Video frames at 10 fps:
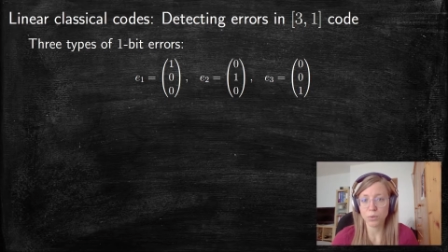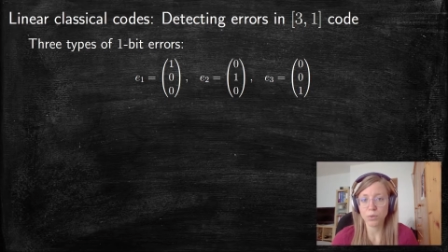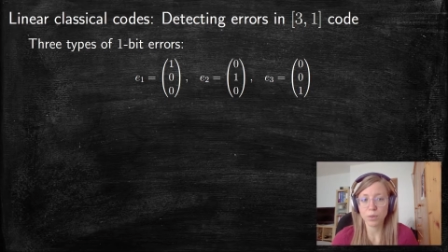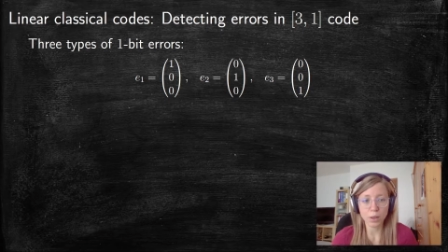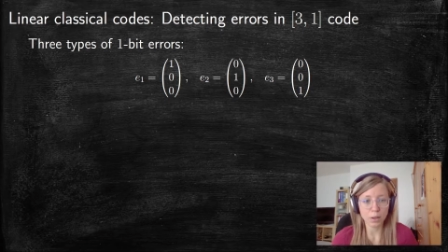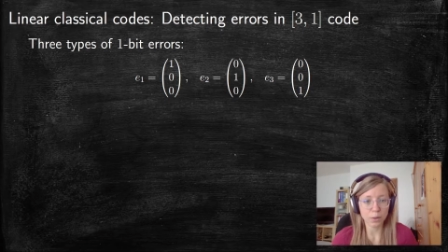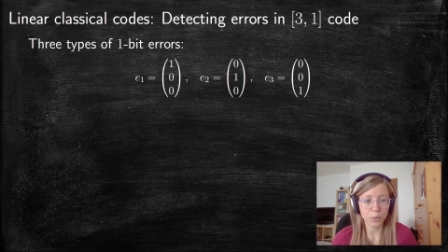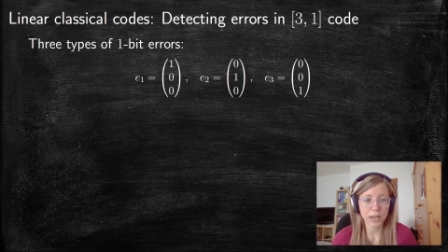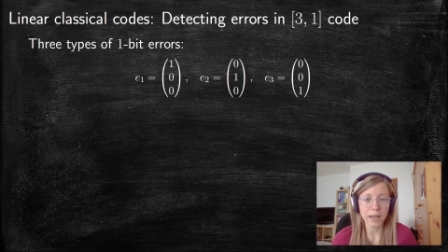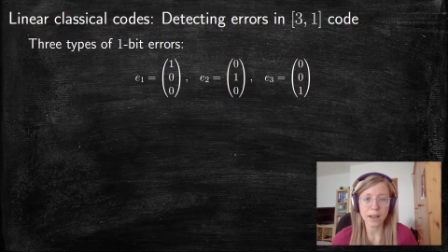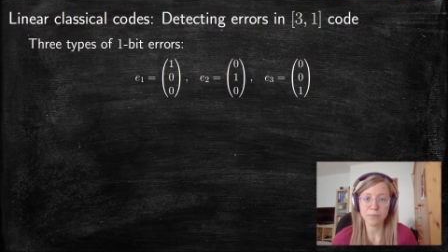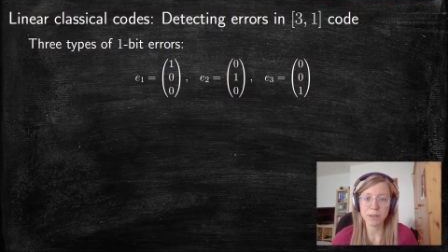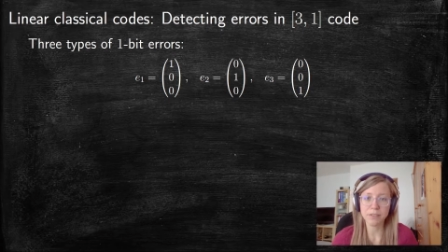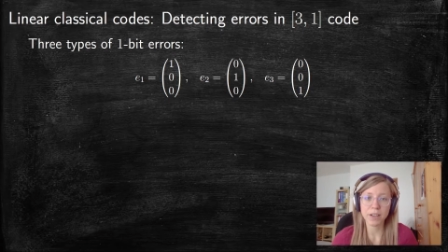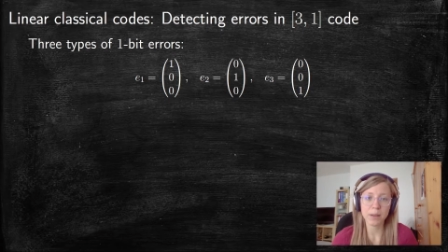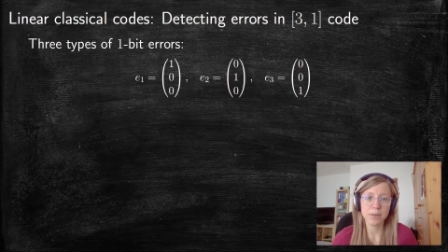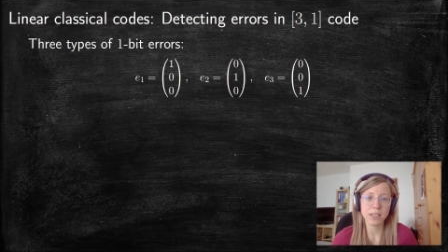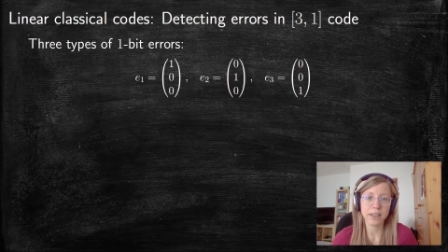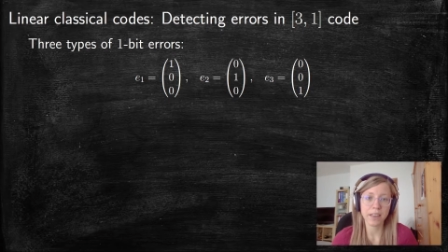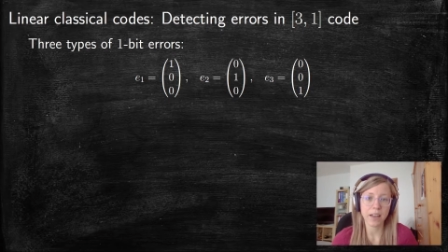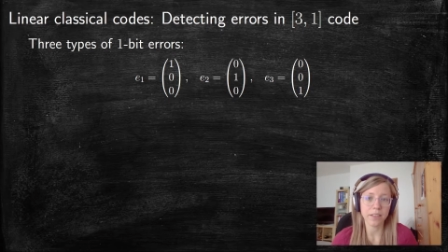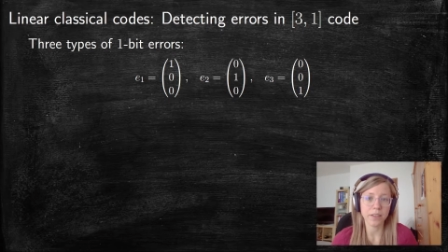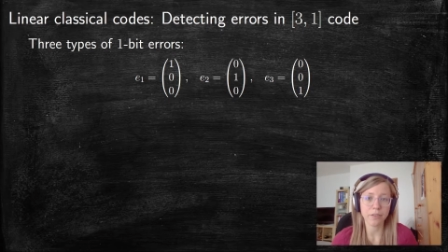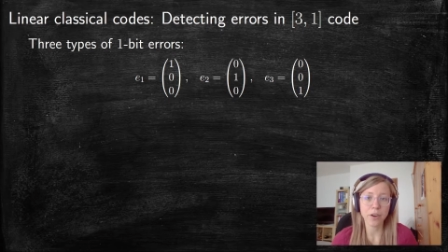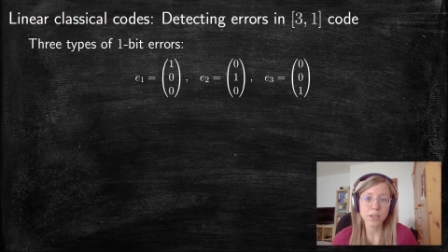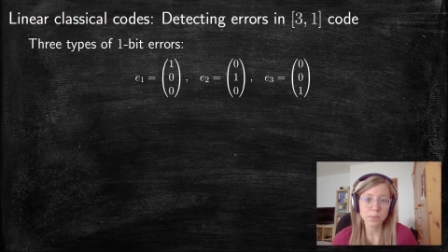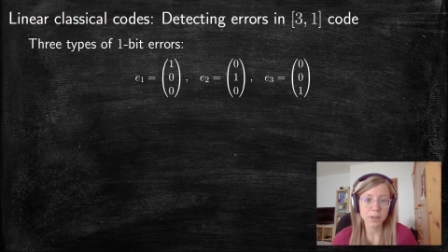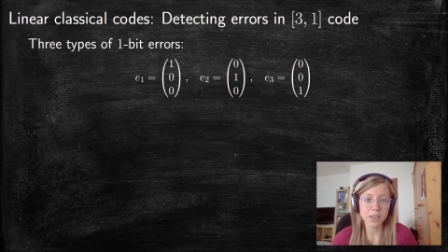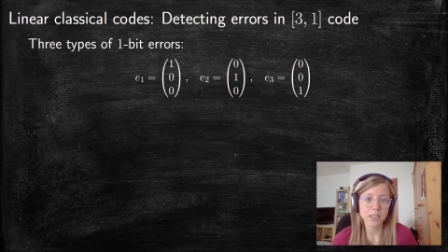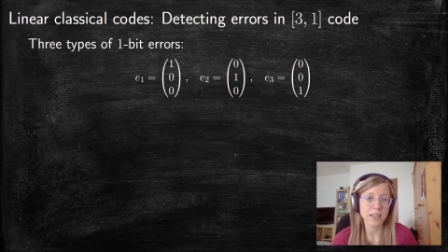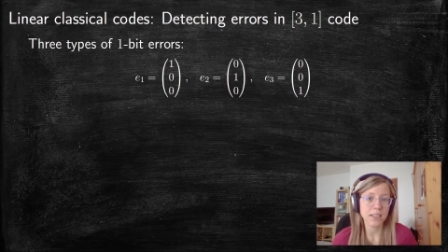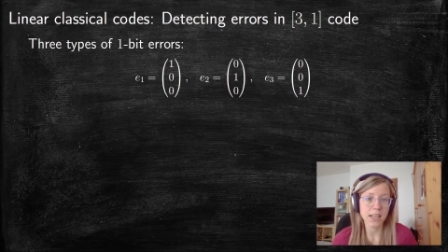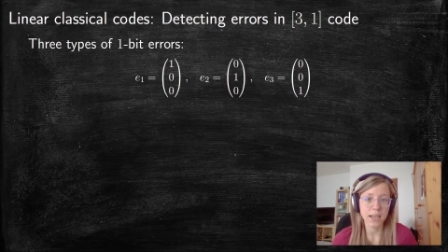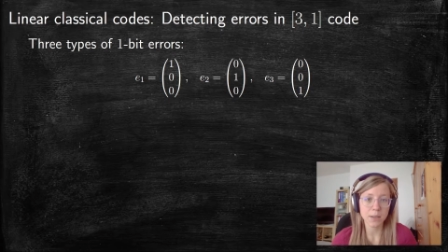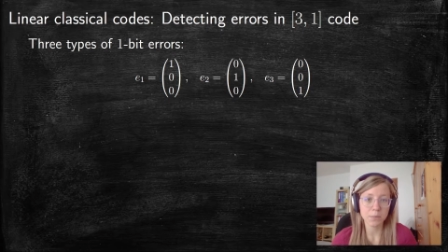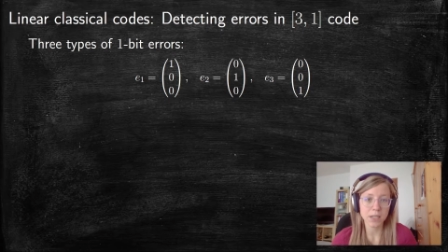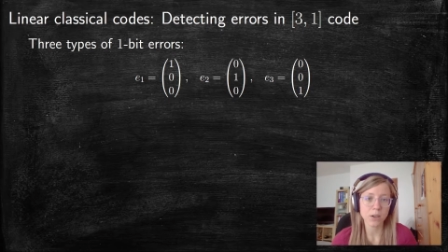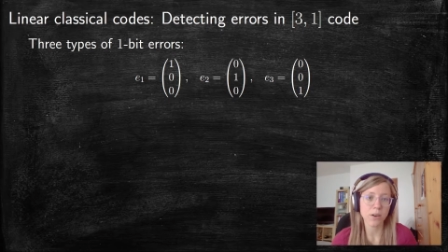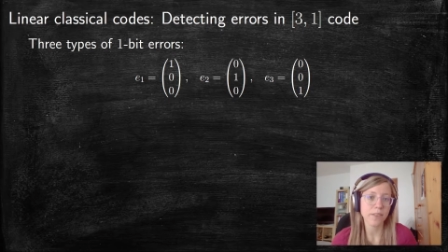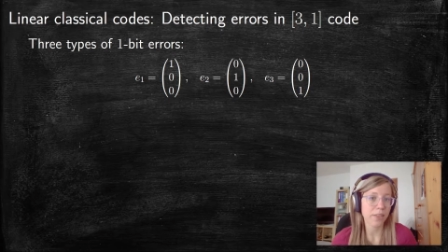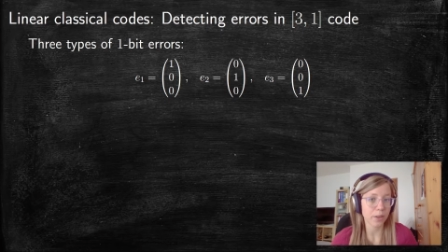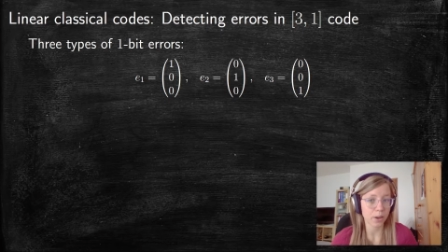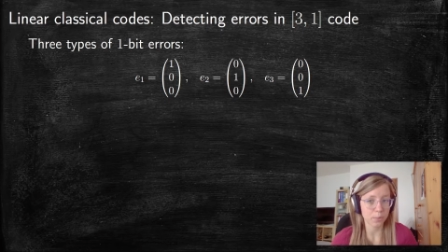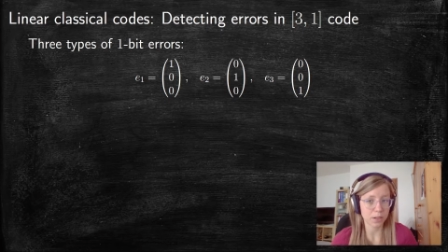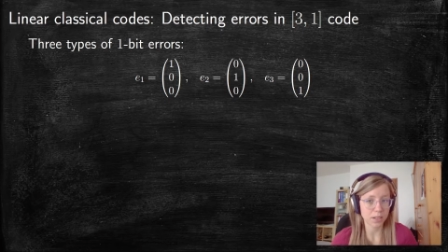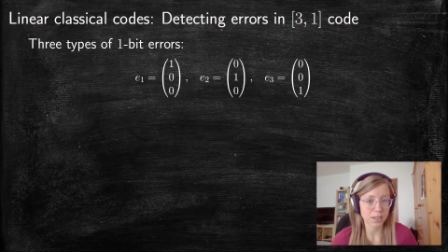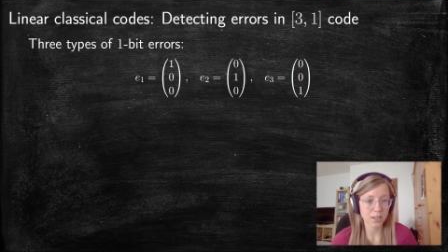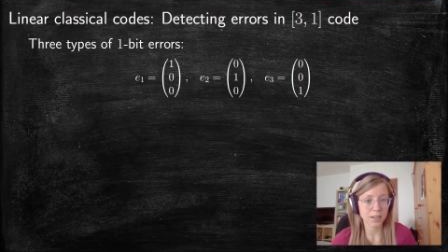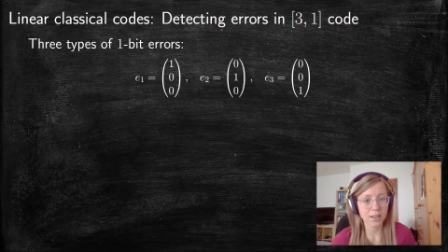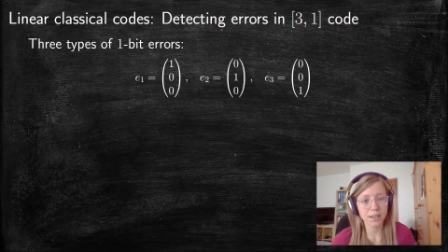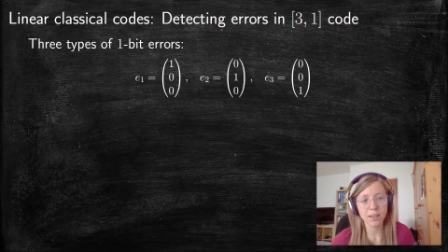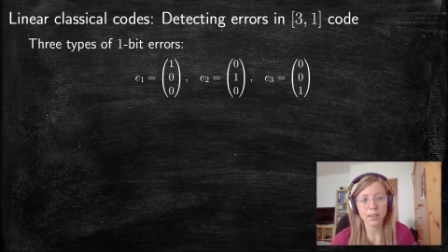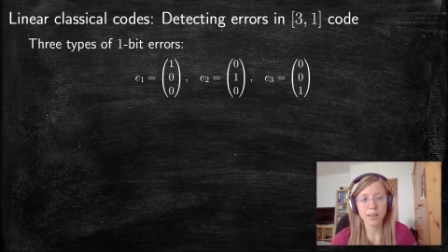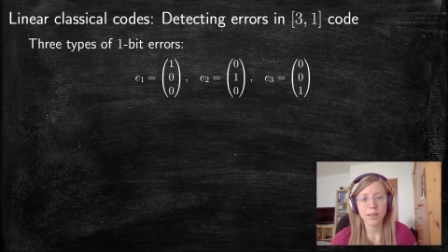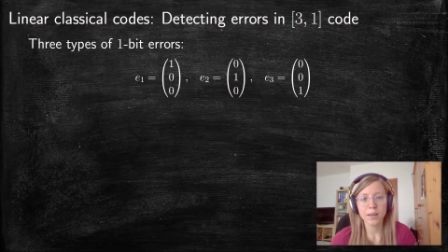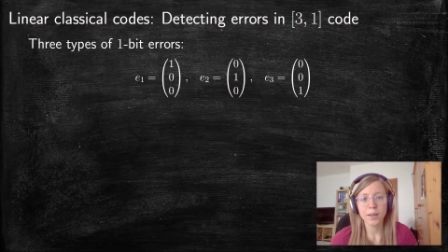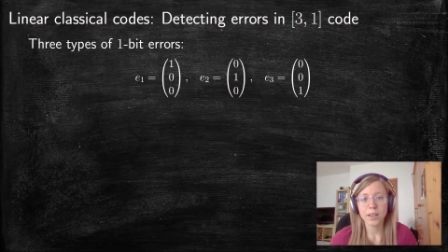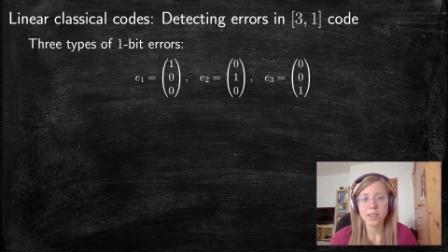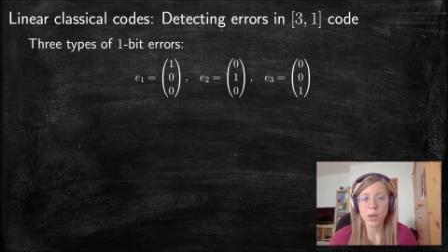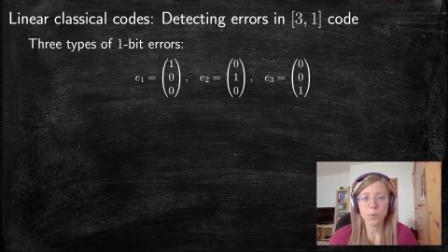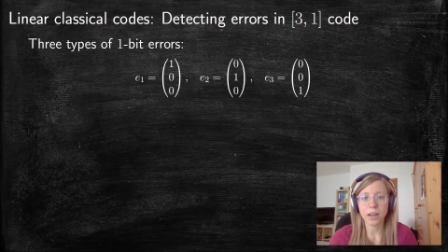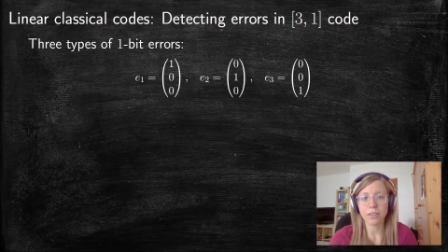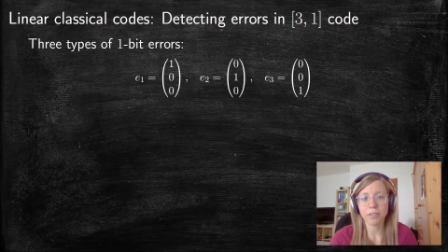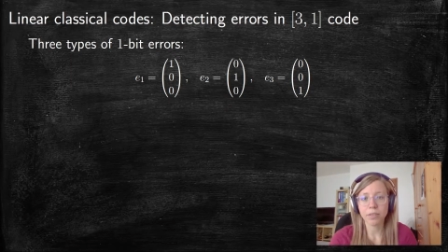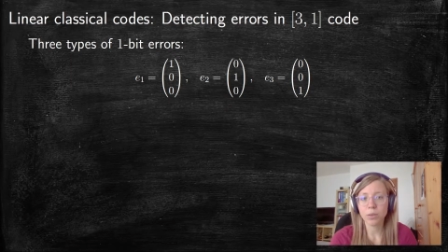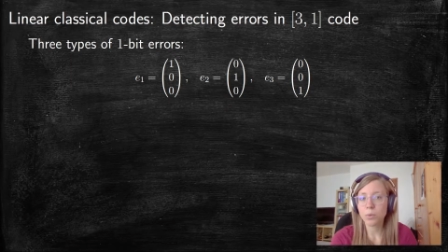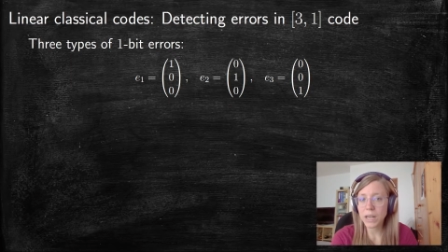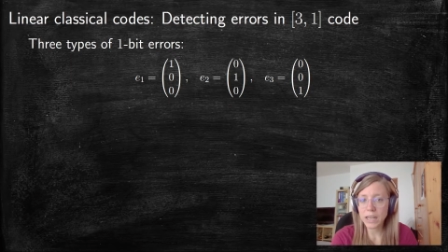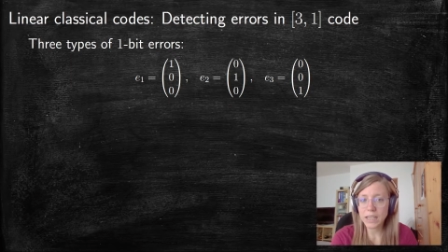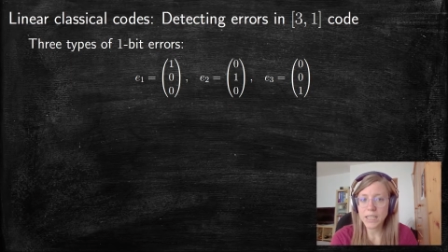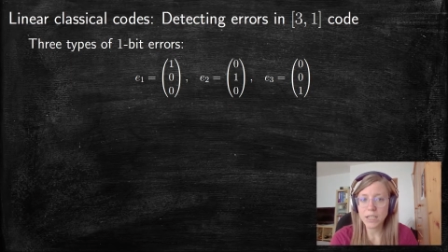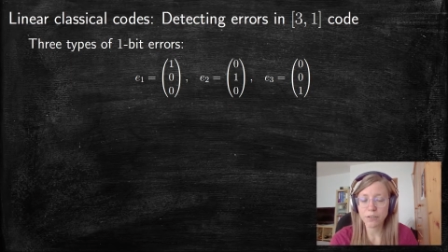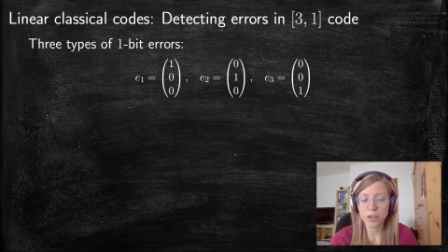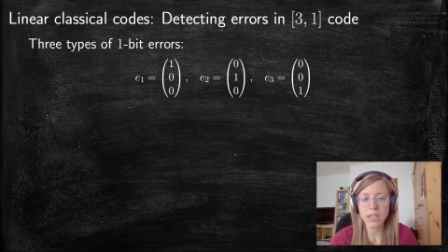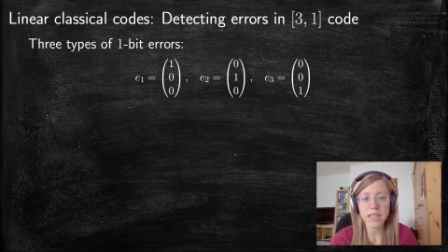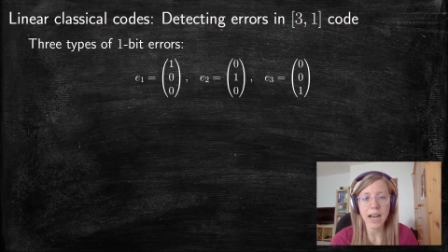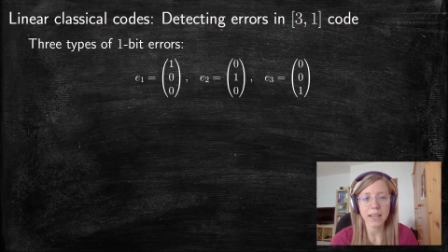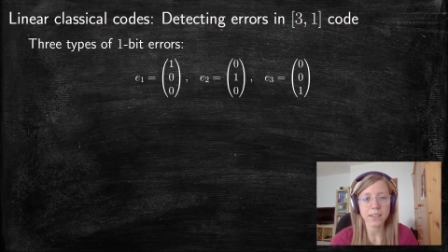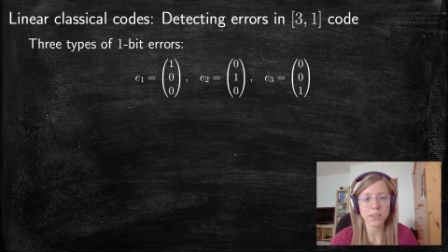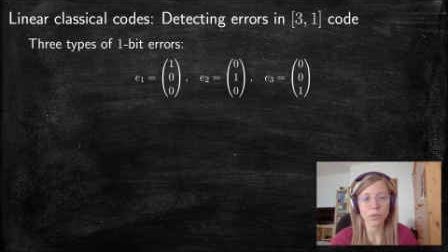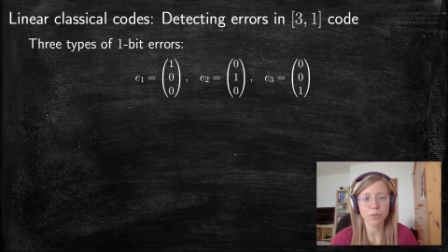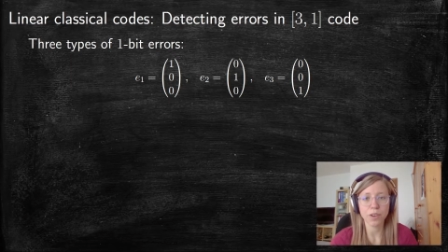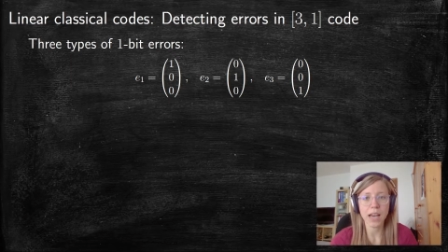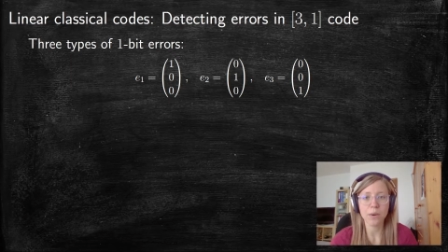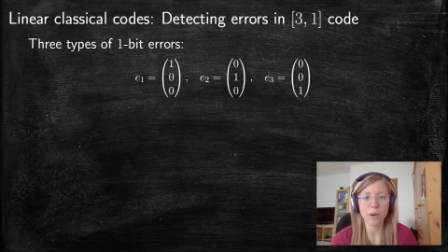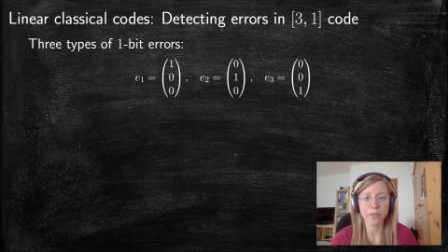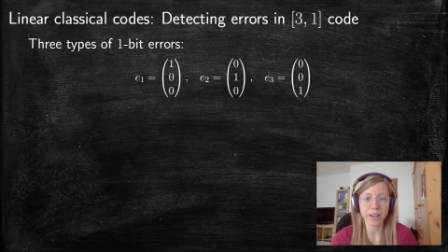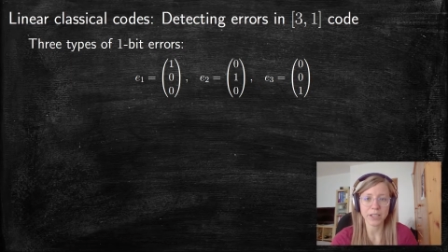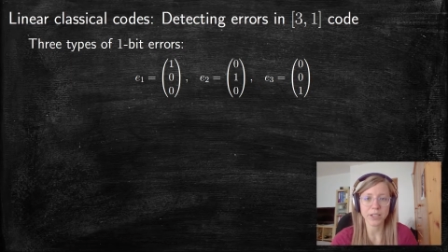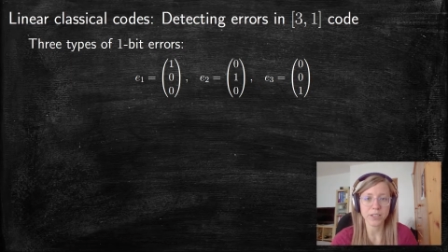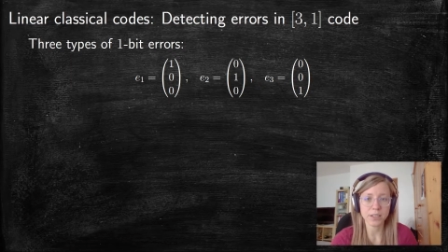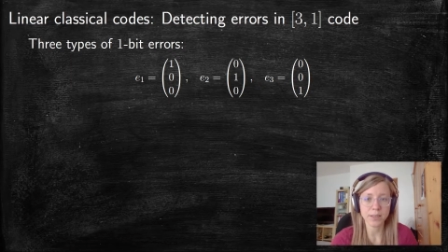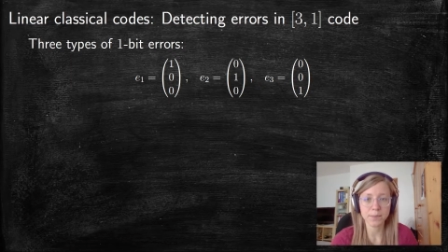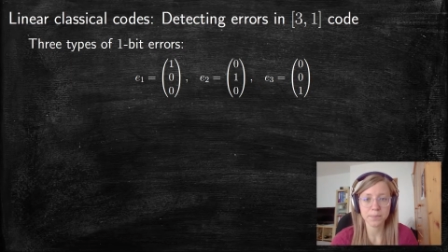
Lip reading: we can have bit flips either in the first bit, in the second bit, or in the third bit. So we have 3 different kinds of error vectors.